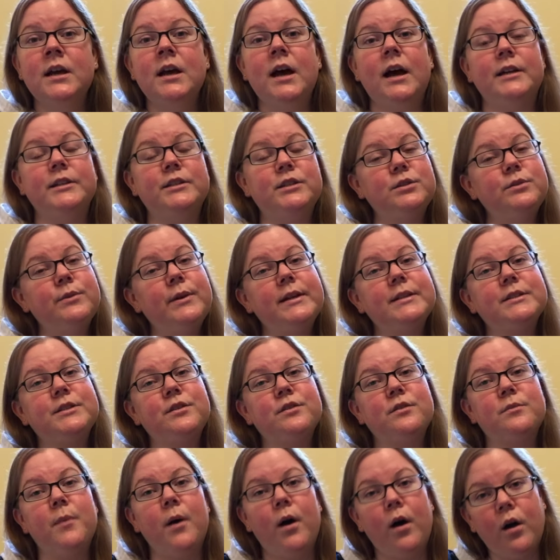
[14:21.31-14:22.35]
I do answer
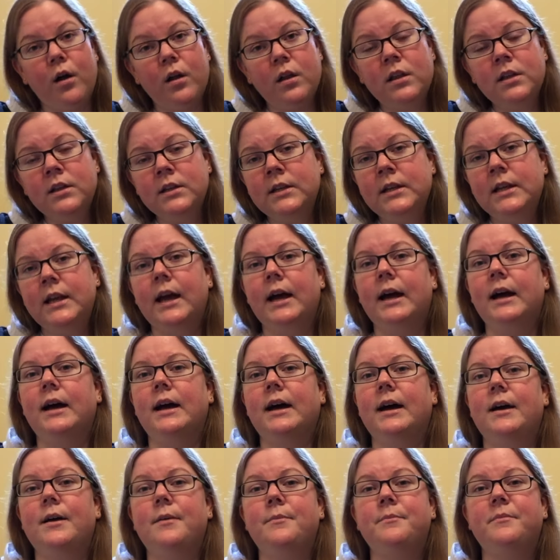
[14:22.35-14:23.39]
them all.
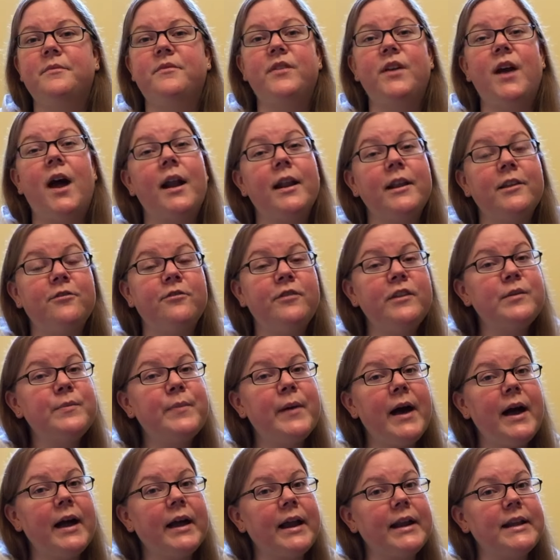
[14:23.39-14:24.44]
Um, if you got any
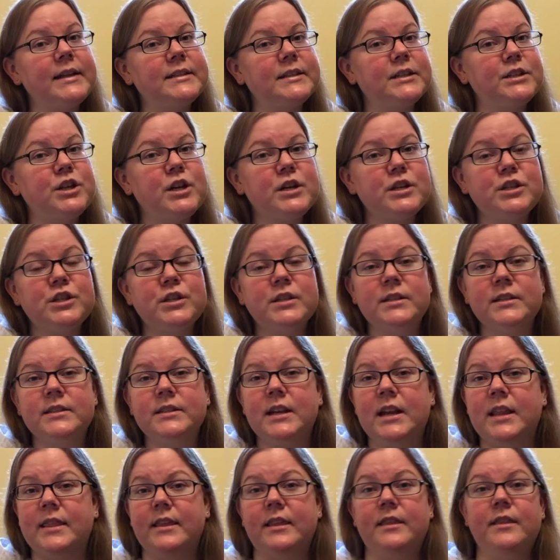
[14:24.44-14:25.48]
feedback, any suggestions,
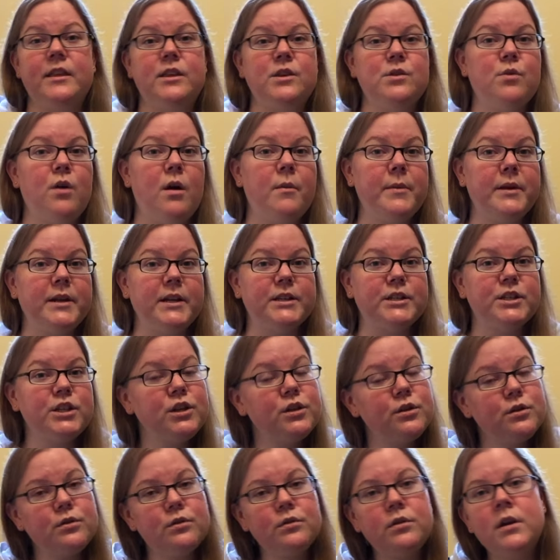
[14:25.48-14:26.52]
anything that you want me to
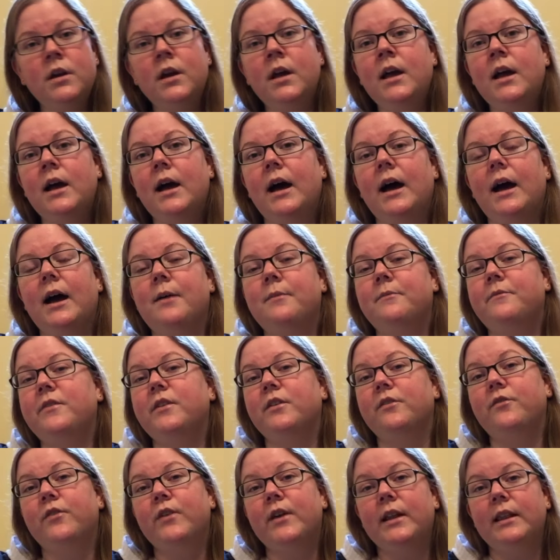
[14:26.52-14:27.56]
do, um, feel
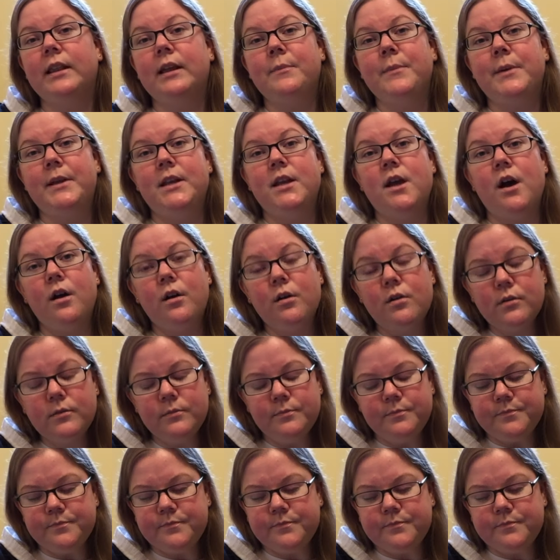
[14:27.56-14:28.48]
free to let me know.